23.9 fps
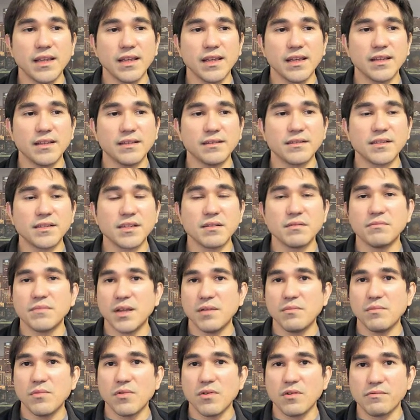in some of
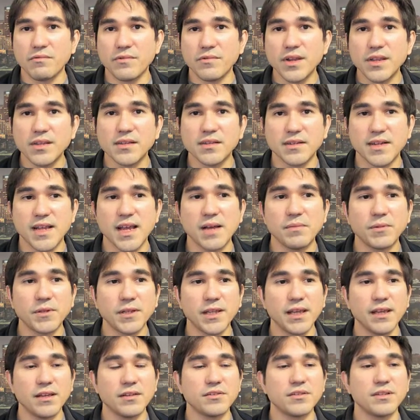my more recent
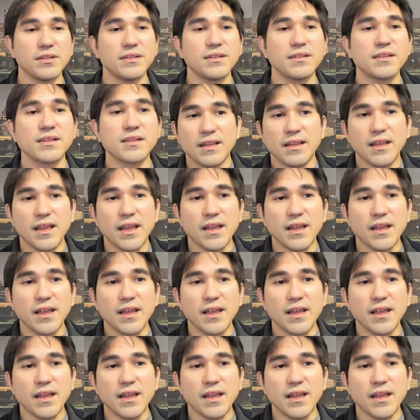applications.